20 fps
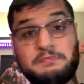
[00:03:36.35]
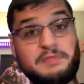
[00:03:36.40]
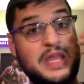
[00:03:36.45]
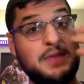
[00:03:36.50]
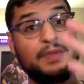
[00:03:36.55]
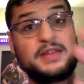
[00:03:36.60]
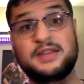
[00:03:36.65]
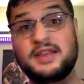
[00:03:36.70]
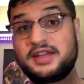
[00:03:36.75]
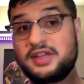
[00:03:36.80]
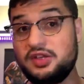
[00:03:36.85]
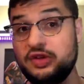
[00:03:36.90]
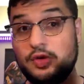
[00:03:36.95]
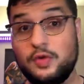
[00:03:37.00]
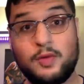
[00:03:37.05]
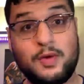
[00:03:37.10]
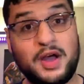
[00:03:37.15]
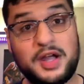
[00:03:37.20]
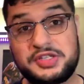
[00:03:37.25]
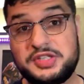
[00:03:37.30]
Maybe like you
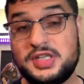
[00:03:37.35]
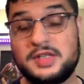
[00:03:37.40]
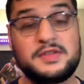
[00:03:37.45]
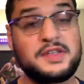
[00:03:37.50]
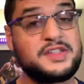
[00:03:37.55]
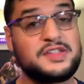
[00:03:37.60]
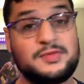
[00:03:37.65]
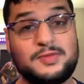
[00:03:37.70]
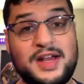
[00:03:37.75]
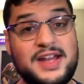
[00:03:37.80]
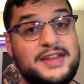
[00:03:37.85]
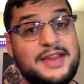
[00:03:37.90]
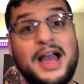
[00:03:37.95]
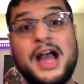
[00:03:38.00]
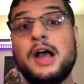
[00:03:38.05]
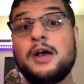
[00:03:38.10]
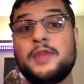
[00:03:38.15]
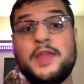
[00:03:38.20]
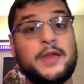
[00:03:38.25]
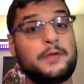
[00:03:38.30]
watching this right
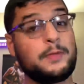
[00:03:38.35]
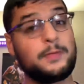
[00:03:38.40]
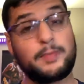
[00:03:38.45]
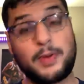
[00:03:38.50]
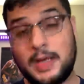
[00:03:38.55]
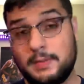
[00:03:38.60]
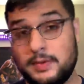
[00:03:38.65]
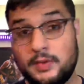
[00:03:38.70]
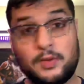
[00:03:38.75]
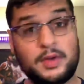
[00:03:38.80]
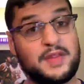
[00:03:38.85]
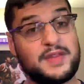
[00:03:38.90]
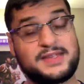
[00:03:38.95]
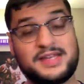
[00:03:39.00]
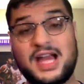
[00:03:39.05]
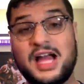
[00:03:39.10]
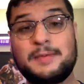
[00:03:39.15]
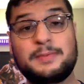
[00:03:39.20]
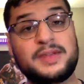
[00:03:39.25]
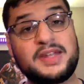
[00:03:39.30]
now, they were probably one of the
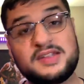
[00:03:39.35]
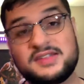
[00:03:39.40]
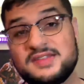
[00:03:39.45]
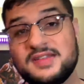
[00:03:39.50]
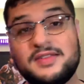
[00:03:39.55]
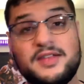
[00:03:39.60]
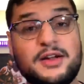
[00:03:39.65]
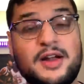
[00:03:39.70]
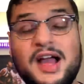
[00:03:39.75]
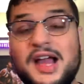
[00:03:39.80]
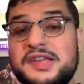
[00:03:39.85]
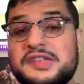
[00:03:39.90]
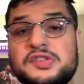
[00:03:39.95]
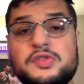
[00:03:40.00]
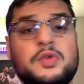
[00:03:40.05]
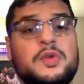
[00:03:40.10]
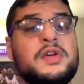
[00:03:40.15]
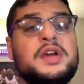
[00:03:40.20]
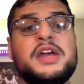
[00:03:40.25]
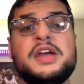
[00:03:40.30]
top kids in their high
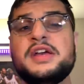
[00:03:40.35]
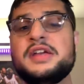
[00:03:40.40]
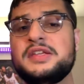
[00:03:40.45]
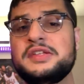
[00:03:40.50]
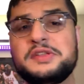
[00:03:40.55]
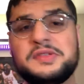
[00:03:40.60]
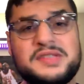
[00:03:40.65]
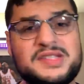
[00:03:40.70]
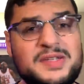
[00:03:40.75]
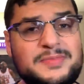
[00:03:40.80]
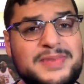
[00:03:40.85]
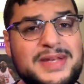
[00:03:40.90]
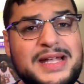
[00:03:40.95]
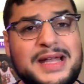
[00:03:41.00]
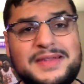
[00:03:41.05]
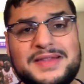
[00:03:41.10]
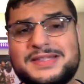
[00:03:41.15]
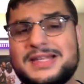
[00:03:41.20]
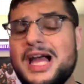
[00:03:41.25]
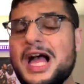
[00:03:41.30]
school, used to being
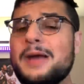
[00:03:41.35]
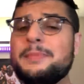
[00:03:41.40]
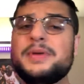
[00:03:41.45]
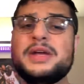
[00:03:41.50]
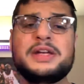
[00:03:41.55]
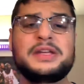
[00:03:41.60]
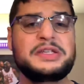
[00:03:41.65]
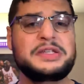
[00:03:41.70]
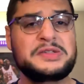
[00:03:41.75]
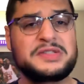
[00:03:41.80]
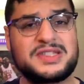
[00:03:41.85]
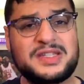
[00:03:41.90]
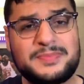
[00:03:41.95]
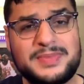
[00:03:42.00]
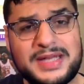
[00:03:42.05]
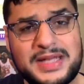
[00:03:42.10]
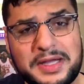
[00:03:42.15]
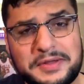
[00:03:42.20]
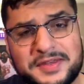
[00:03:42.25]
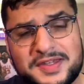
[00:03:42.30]
at the top, used to
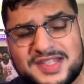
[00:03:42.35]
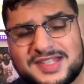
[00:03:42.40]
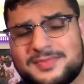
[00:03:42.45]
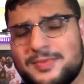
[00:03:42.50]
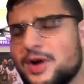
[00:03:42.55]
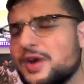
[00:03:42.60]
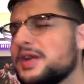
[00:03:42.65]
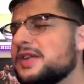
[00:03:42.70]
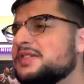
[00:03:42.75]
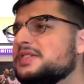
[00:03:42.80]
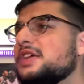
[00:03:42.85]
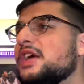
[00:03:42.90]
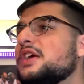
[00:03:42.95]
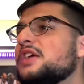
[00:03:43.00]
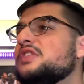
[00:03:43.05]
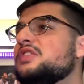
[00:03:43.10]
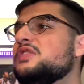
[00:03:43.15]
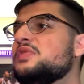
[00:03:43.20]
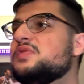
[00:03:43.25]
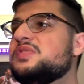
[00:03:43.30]
being at the smartest,
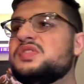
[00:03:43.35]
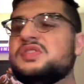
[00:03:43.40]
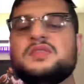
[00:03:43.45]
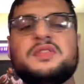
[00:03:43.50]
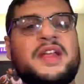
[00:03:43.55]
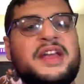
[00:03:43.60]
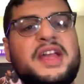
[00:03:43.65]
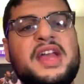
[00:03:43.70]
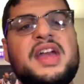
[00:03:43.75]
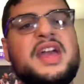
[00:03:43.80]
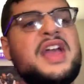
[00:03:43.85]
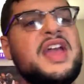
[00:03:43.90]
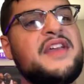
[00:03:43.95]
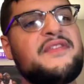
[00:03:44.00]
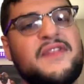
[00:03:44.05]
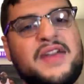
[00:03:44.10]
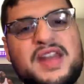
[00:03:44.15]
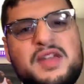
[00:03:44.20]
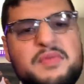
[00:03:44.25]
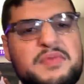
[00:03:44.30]
used to, like,
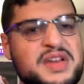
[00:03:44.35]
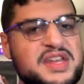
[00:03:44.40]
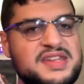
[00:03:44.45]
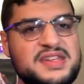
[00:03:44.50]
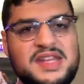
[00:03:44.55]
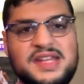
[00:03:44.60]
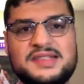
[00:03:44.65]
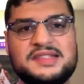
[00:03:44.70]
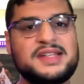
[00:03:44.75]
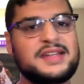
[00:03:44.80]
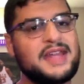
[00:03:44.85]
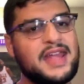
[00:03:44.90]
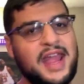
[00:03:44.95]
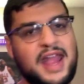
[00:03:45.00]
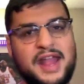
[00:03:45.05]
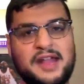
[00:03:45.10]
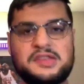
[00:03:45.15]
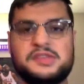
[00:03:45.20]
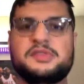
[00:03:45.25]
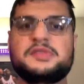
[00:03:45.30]
if anybody needs any
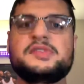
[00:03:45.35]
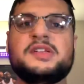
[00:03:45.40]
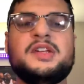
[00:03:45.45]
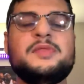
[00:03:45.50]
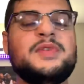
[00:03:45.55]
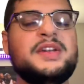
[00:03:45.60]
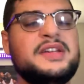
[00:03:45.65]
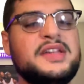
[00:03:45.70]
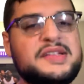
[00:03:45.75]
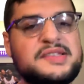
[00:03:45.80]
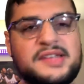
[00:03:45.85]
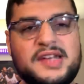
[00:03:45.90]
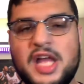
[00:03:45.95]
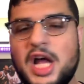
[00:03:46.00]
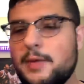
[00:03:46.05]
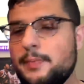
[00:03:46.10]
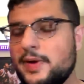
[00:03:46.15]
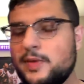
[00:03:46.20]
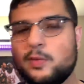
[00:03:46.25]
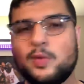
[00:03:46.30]
answers, anybody needs any
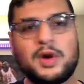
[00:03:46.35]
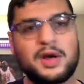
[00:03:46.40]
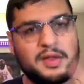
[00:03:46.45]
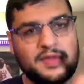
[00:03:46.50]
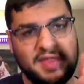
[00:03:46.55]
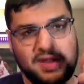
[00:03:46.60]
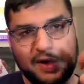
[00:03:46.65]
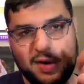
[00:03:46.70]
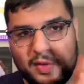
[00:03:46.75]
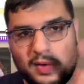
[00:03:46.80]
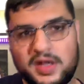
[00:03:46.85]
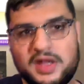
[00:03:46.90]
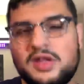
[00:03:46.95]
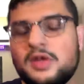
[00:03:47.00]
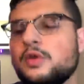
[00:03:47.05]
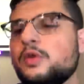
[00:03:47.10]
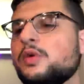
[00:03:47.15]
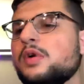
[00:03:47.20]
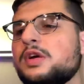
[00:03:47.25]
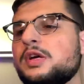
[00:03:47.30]
help on work, they go to
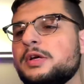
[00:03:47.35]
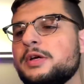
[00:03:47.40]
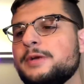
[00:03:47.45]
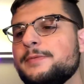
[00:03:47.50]
you.